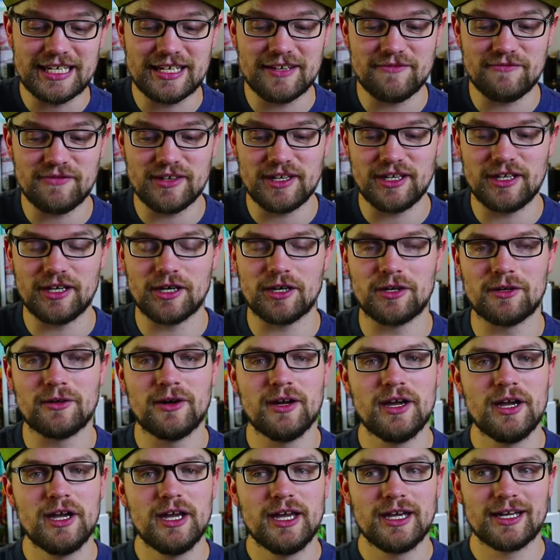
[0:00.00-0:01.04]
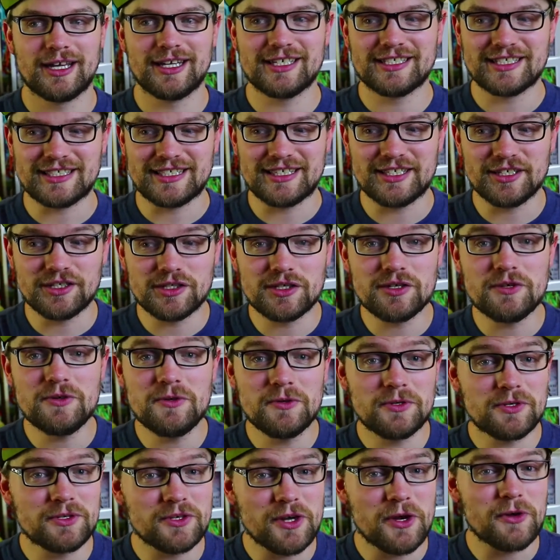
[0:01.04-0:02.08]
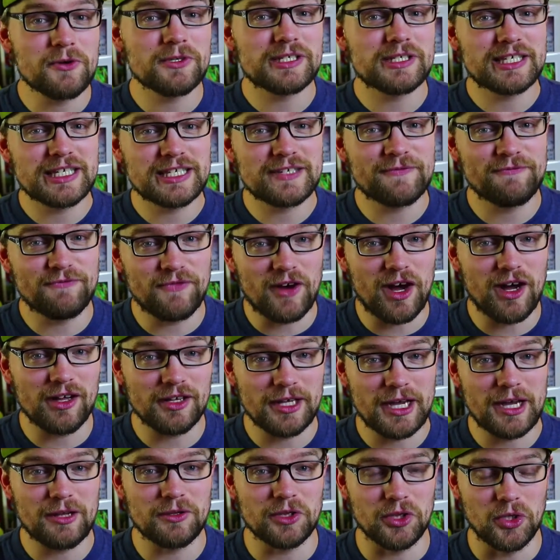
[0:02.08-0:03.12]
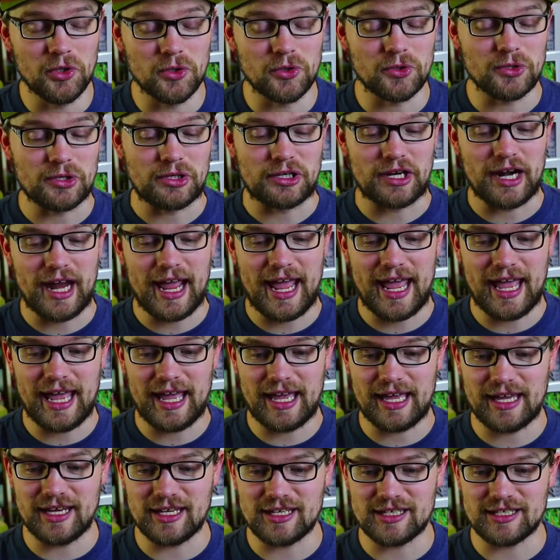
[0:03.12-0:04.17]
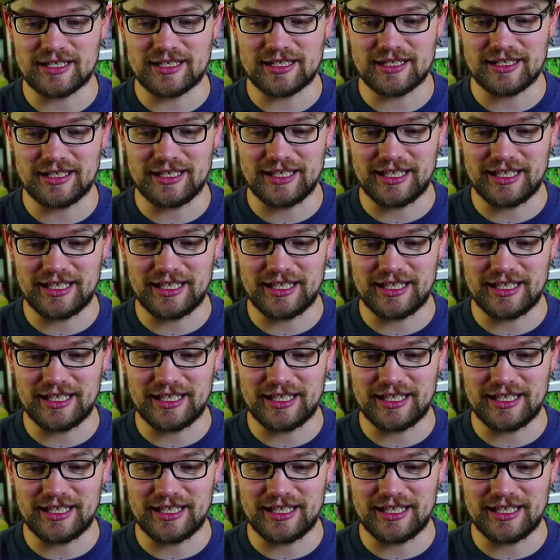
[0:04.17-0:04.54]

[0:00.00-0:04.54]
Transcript: he did a video because the dude knows his Fallout lore and